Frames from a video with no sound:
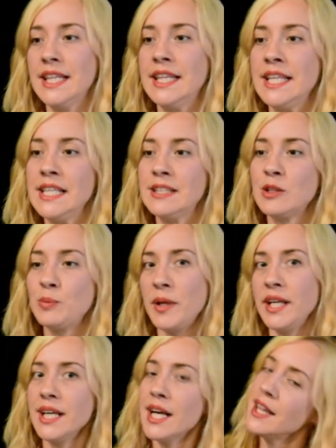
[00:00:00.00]
The
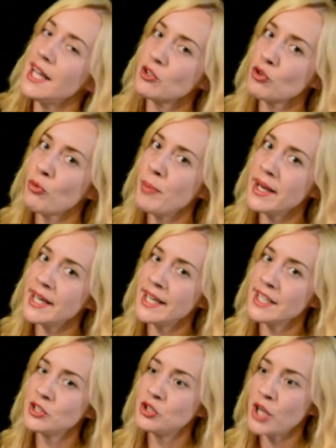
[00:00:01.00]
spinning
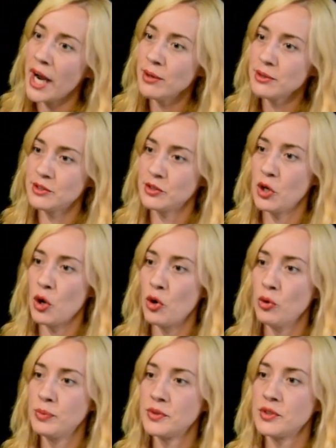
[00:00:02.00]
electromagnetic
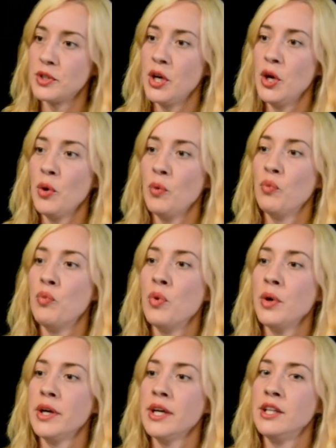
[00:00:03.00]
gyroscopes
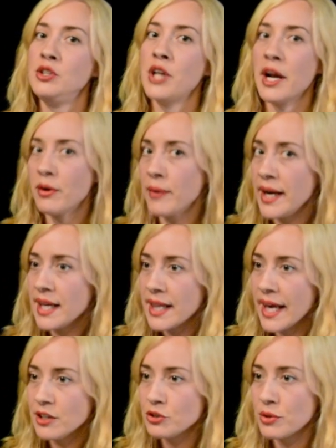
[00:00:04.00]
would generate
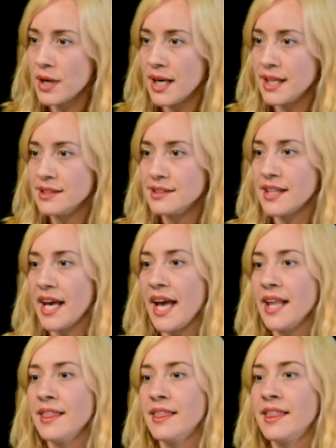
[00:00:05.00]
electrons,
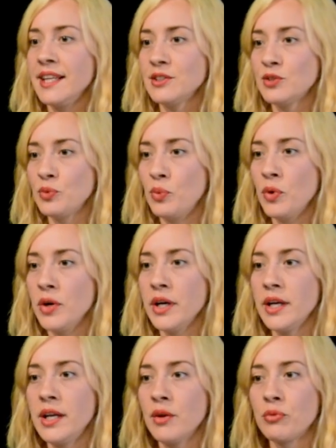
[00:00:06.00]
and this
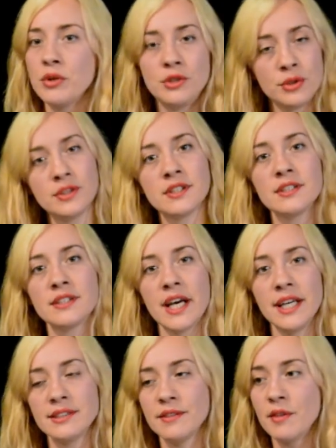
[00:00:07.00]
would reduce the
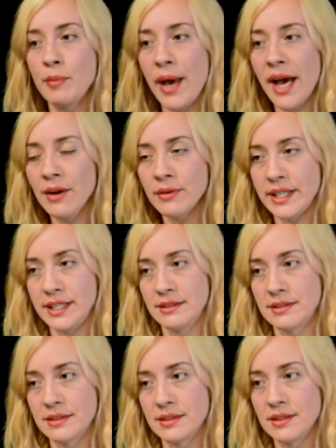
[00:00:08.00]
size of the
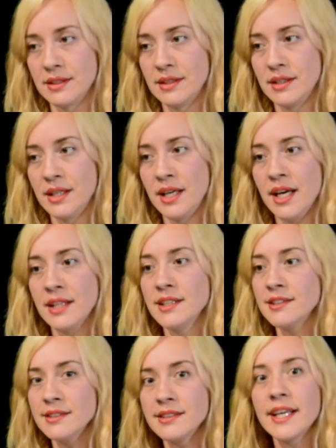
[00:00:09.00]
batteries.
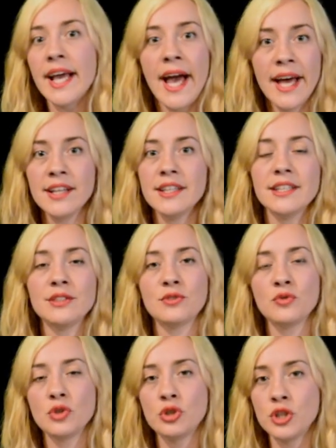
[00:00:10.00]
This is a catalyst
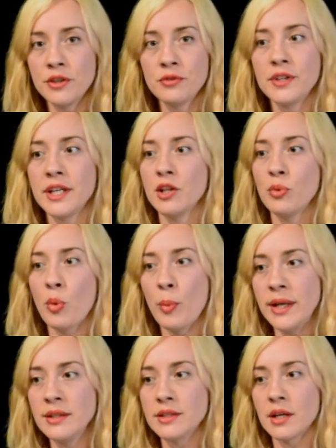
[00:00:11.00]
for shifting the
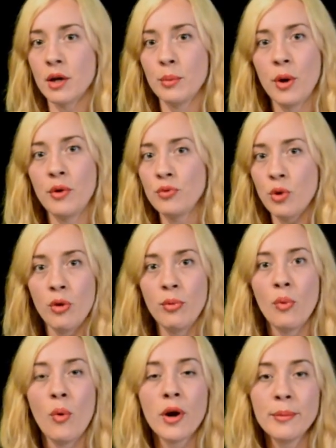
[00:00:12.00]
momentum of
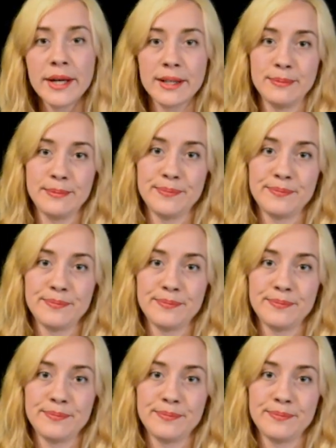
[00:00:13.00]
global warming.